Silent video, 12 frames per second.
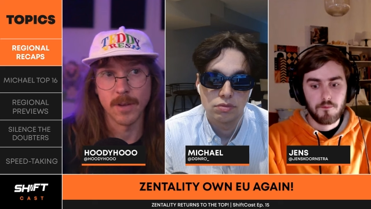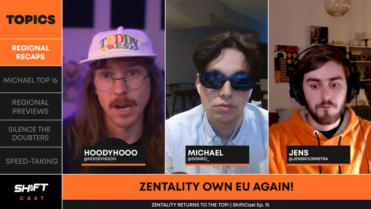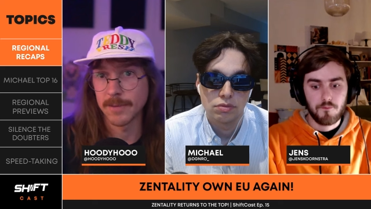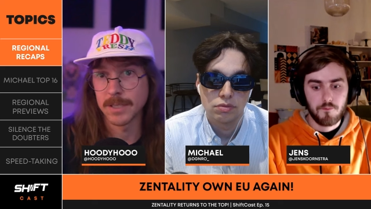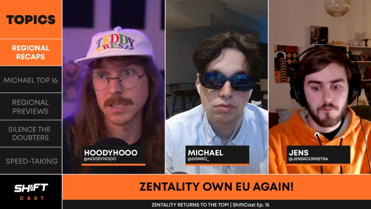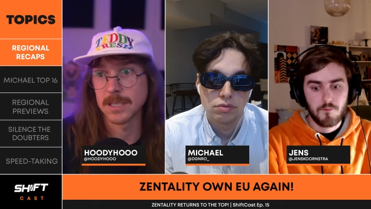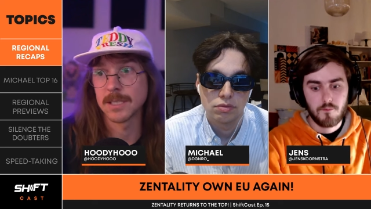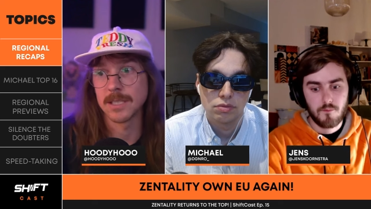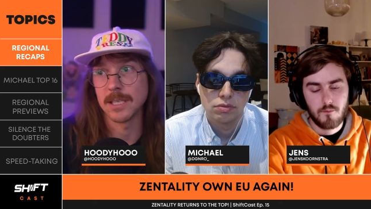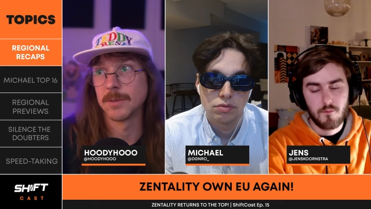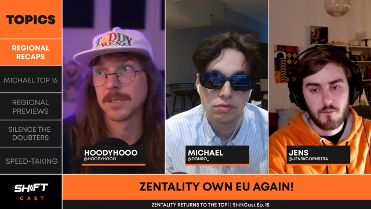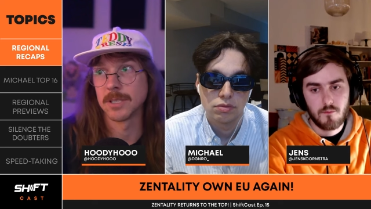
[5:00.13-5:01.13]
Speaker 1: obviously this
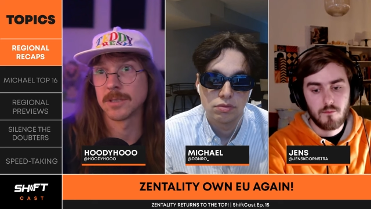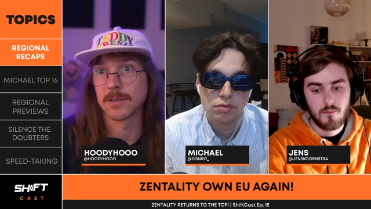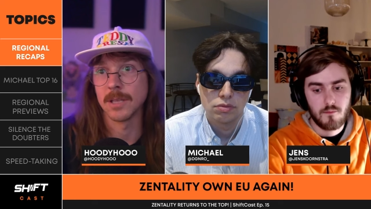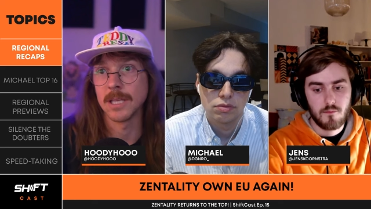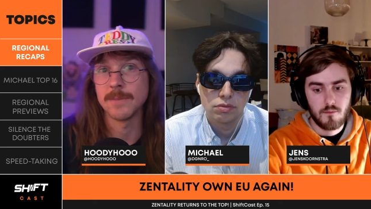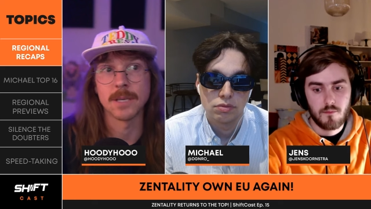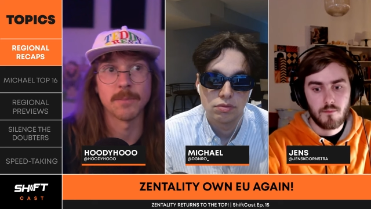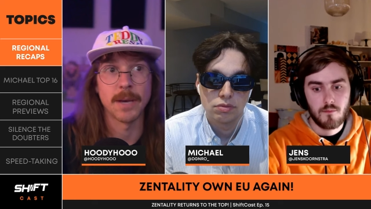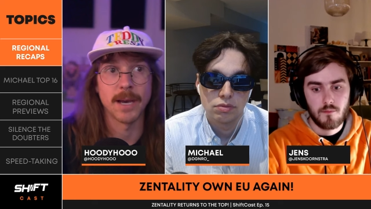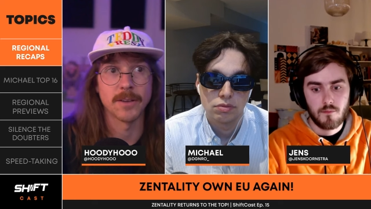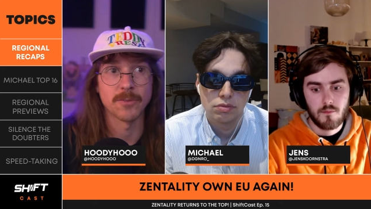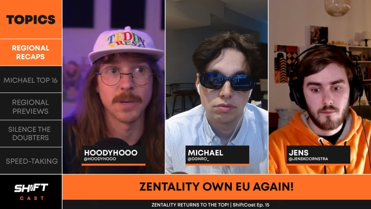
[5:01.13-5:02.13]
team is just leaps and
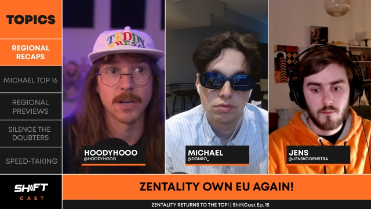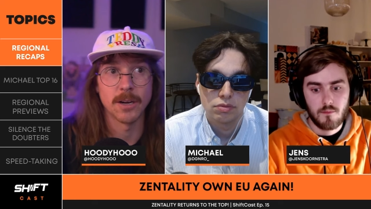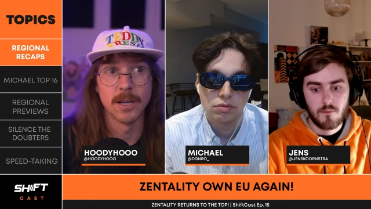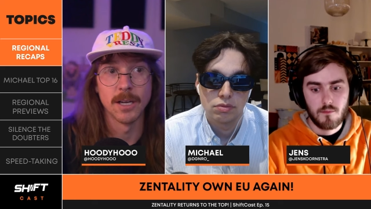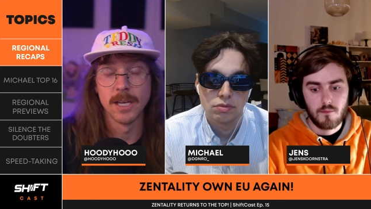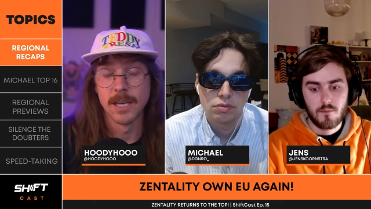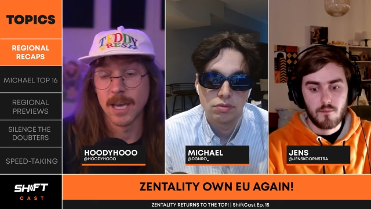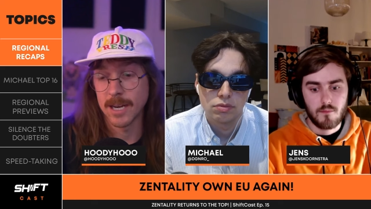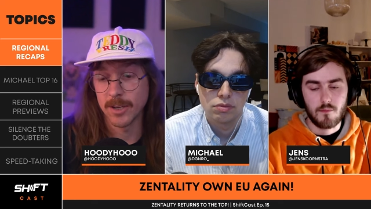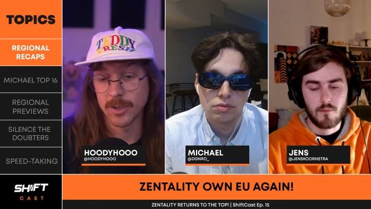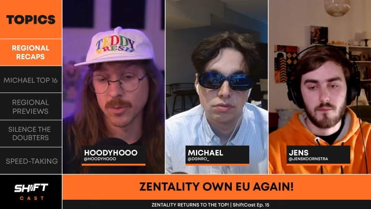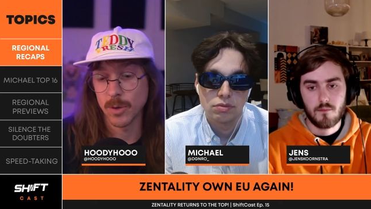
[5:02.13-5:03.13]
bounds better. And
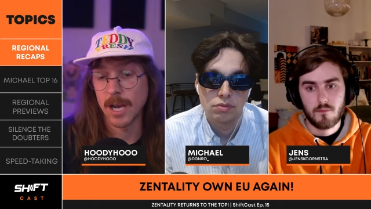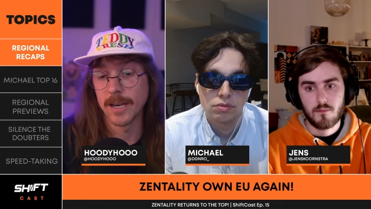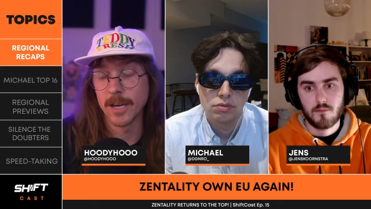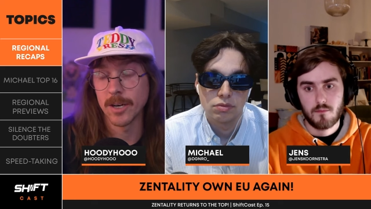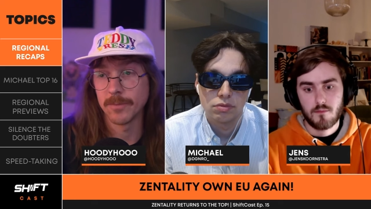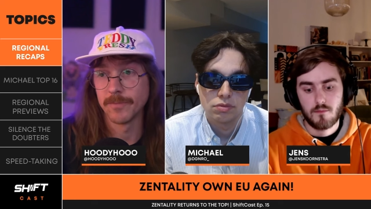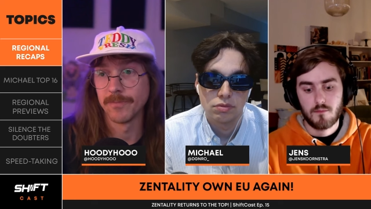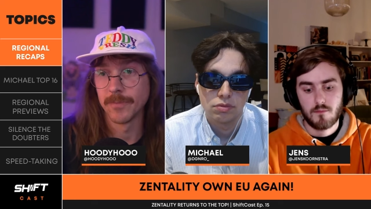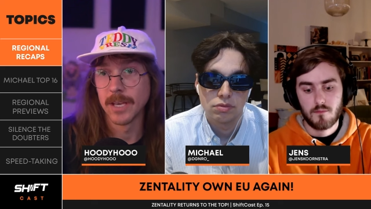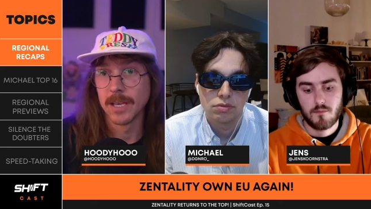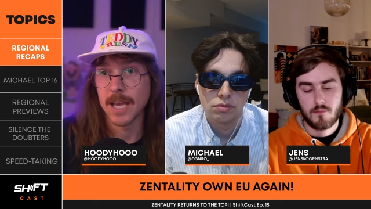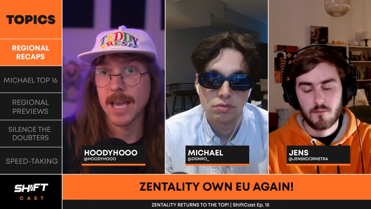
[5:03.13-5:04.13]
here's what I know:
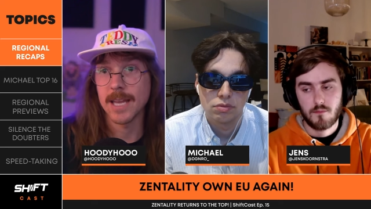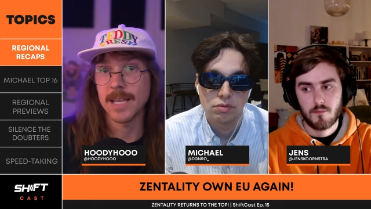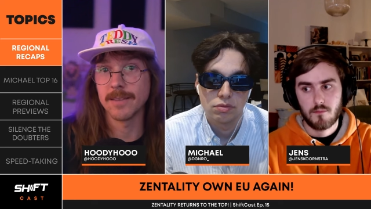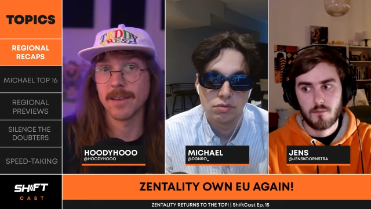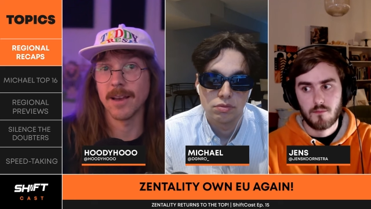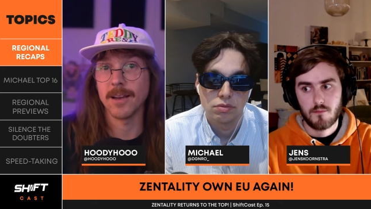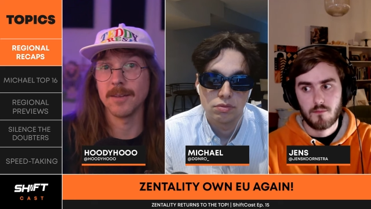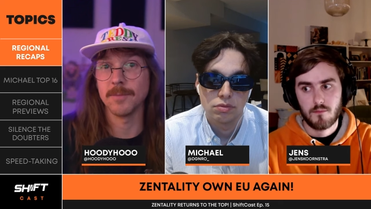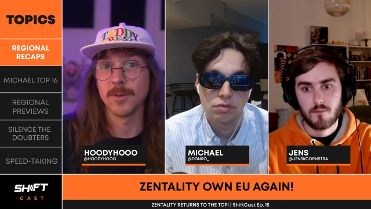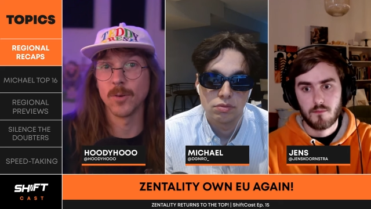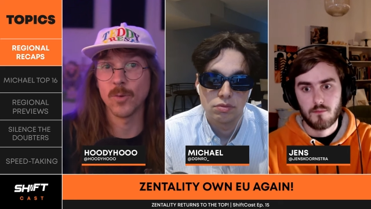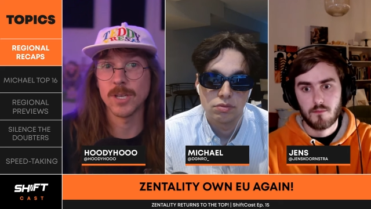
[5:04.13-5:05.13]
anytime
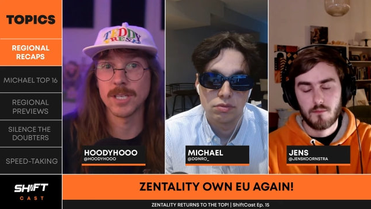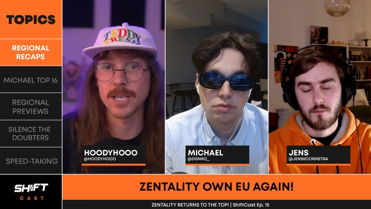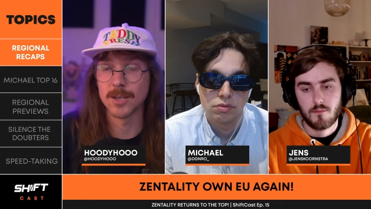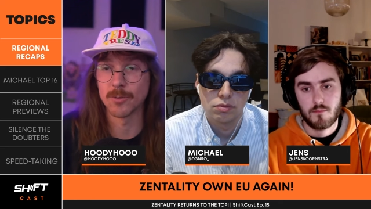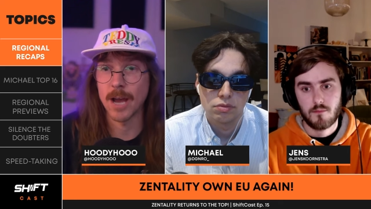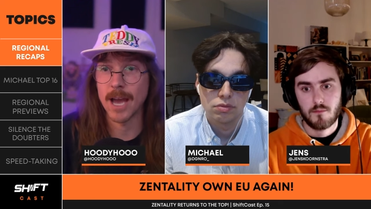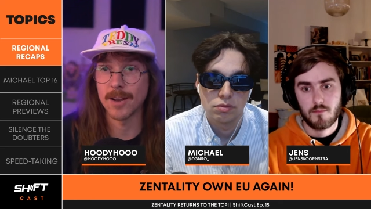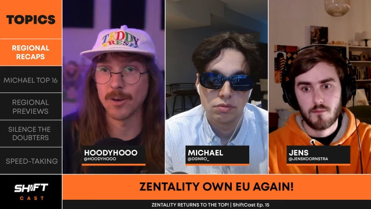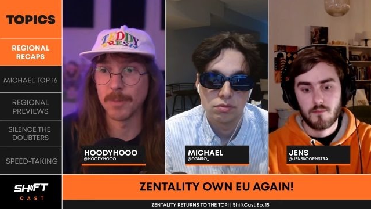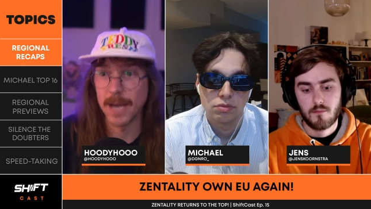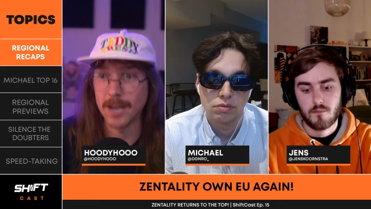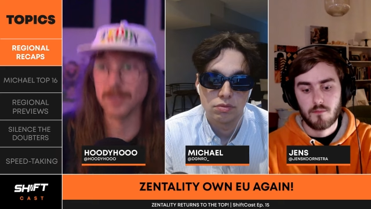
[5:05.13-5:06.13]
we see the Rado
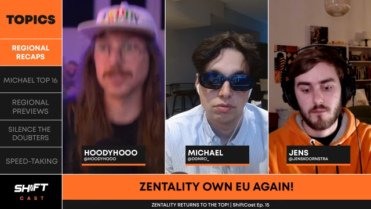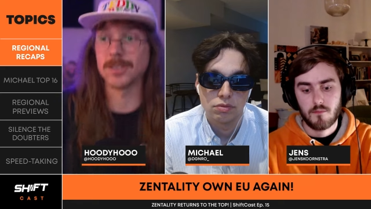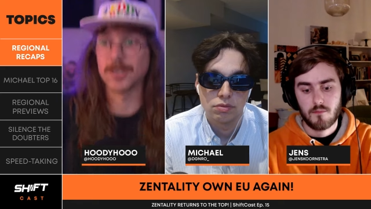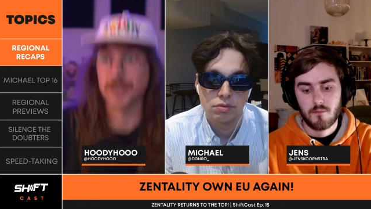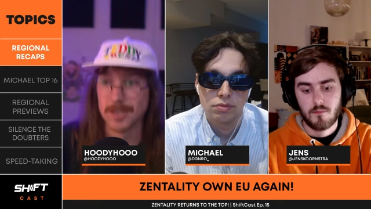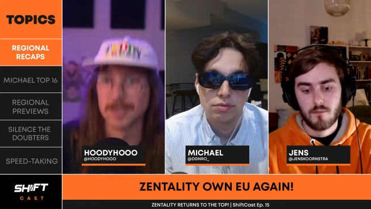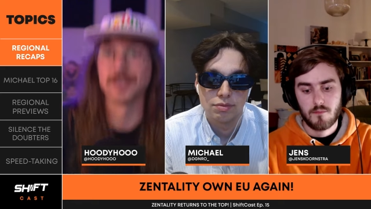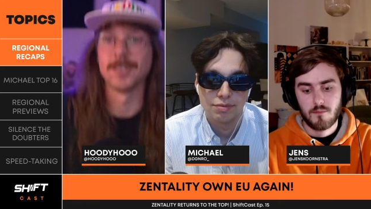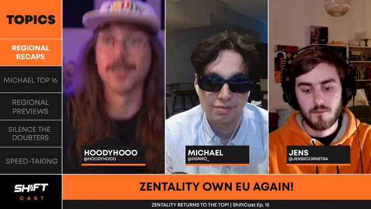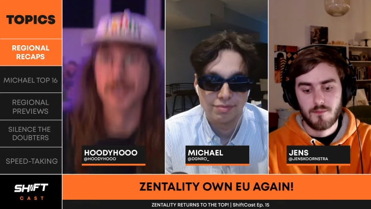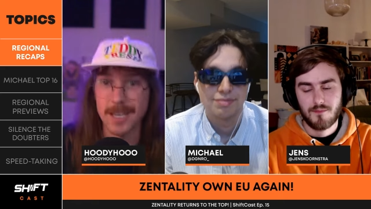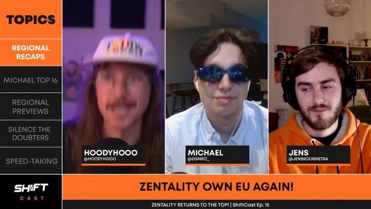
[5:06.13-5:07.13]
bounce
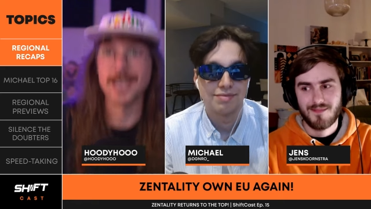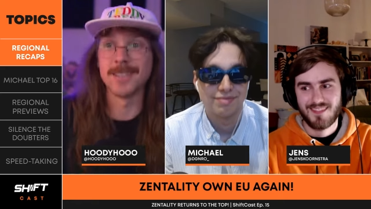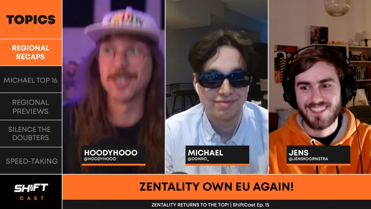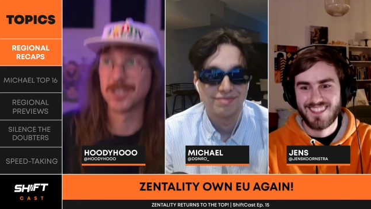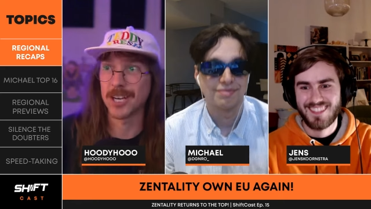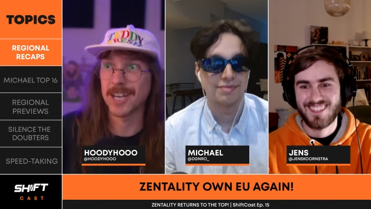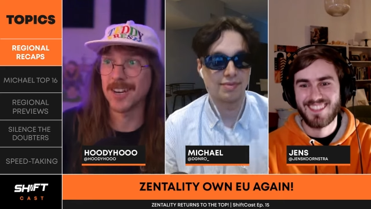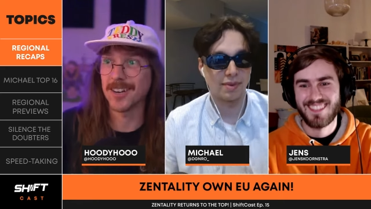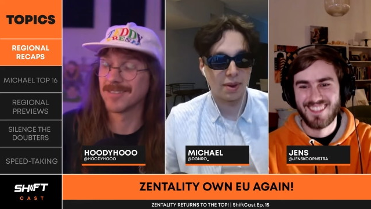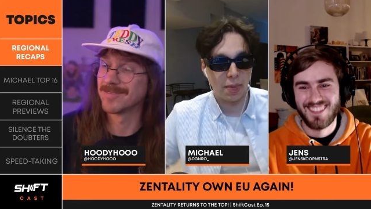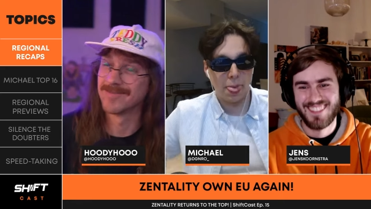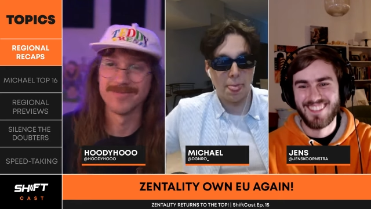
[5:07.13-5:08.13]
in the
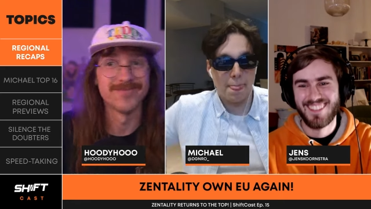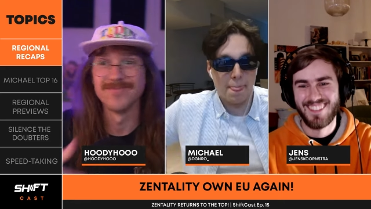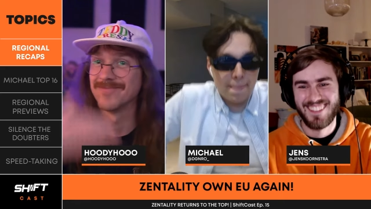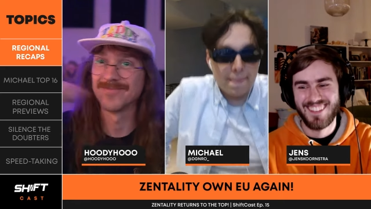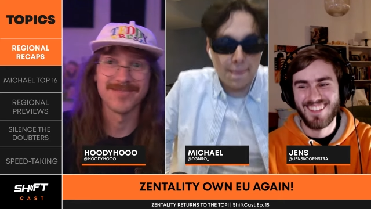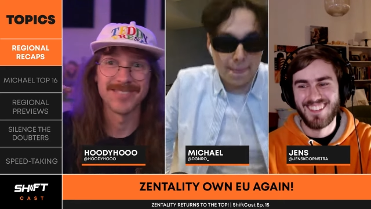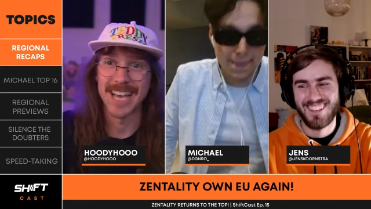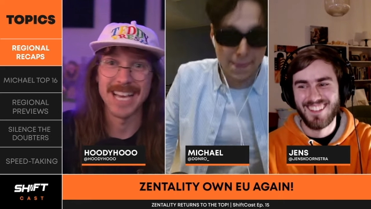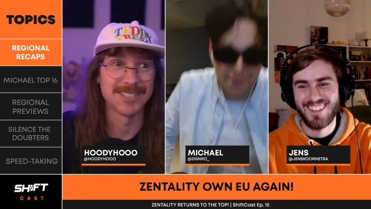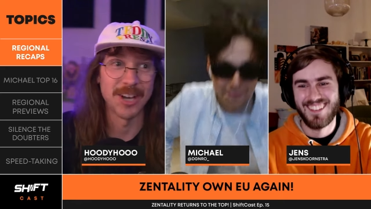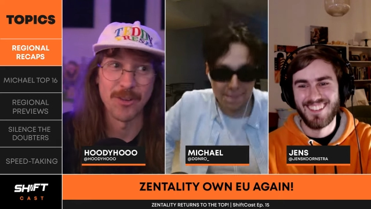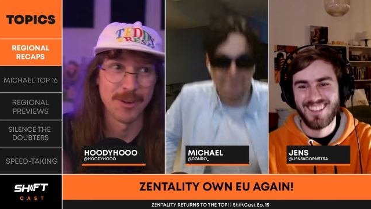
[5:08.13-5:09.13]
chair,
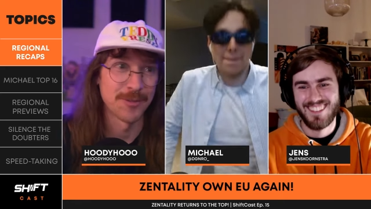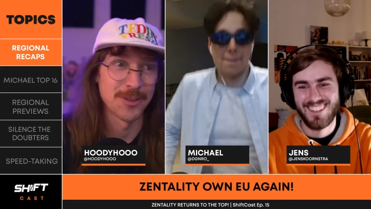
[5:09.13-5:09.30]
it's over